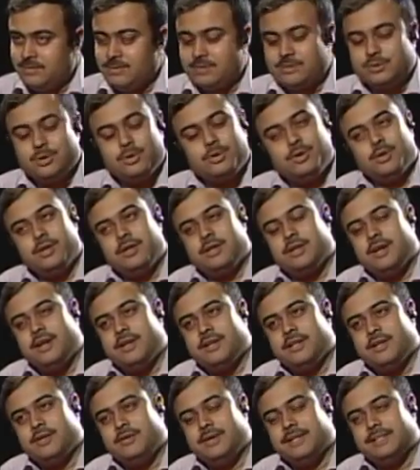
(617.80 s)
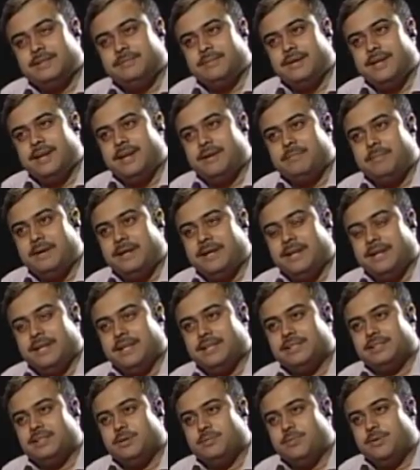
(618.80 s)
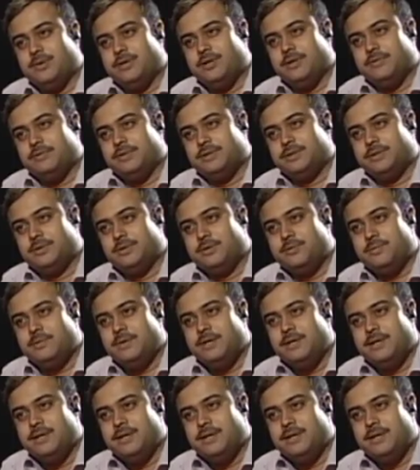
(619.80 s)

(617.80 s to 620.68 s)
There's so no you will continue as mayor by taking support of his group?